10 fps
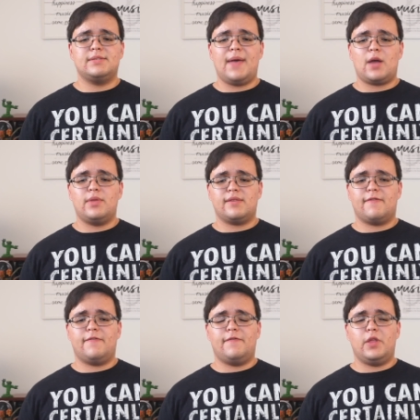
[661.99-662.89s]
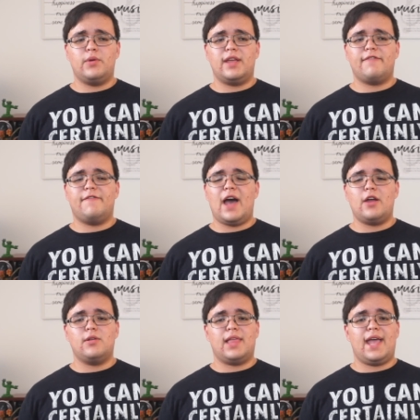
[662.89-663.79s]
back with floating
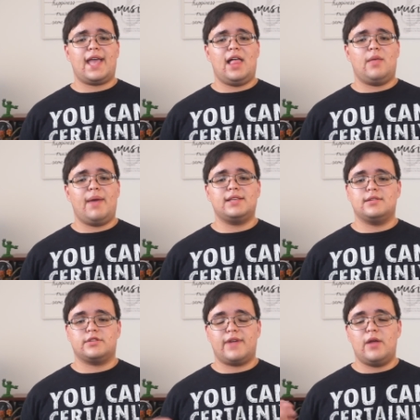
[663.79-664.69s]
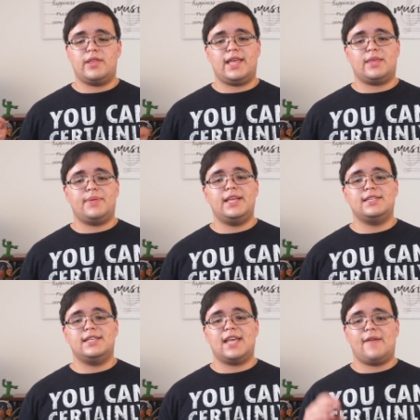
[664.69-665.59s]
fire like elementals around it that the
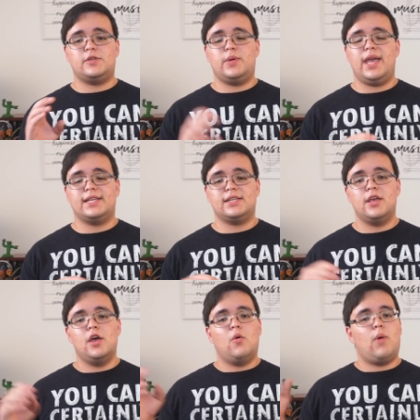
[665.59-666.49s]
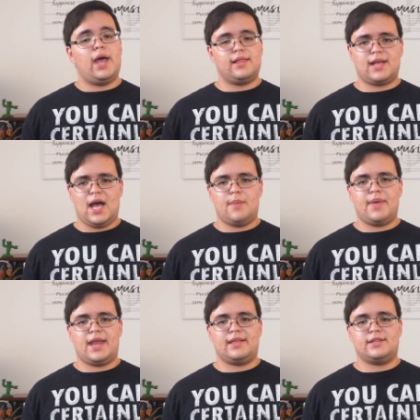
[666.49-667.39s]
PCs have to hit while
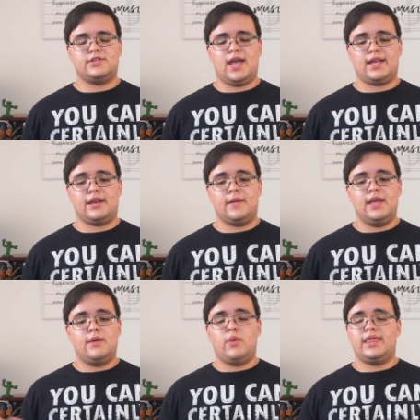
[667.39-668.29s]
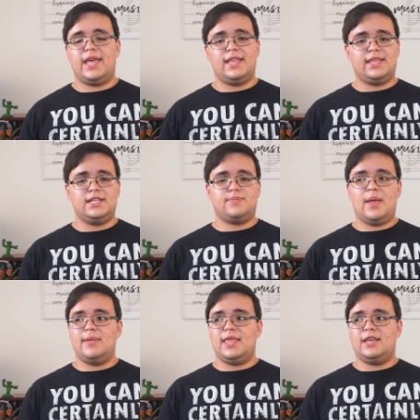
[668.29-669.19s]
combating the dragon when they hit these,
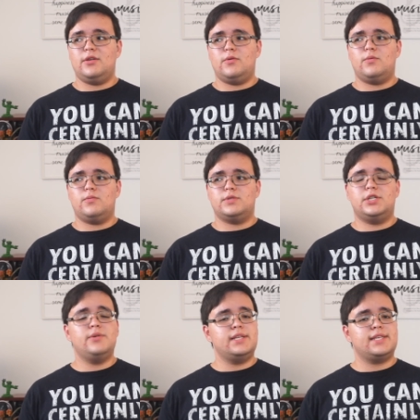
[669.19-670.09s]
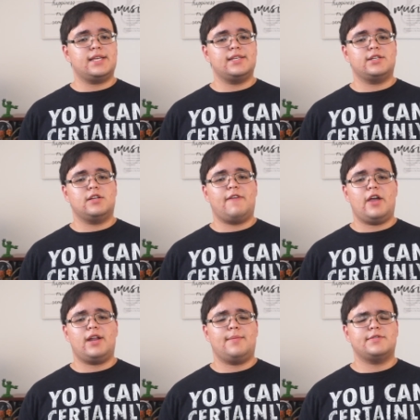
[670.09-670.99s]
maybe they do 2d6 additional
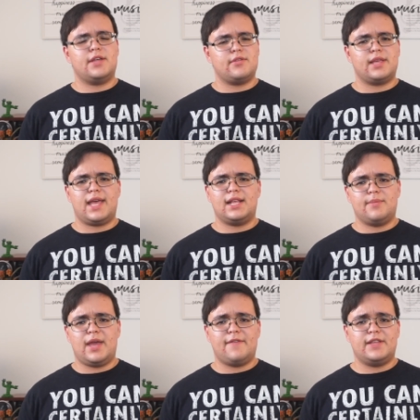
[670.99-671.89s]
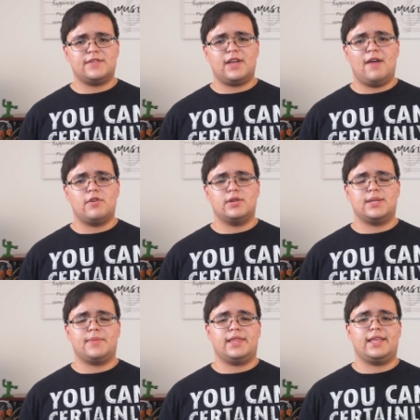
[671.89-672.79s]
fire damage rather than getting the benefits of cover or
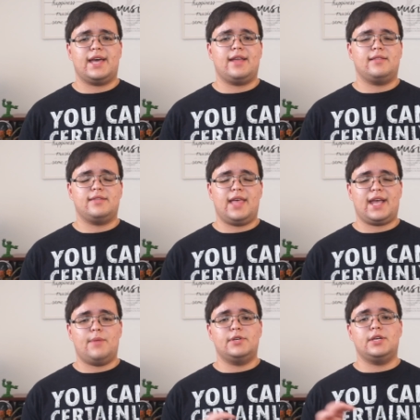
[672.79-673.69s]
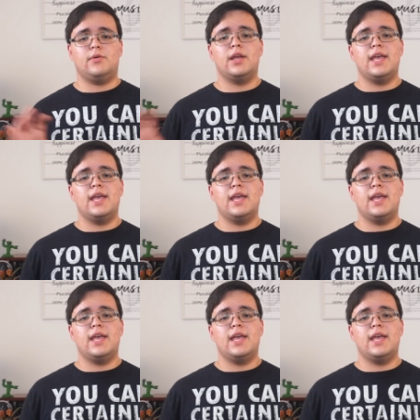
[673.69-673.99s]
something like that, like I would do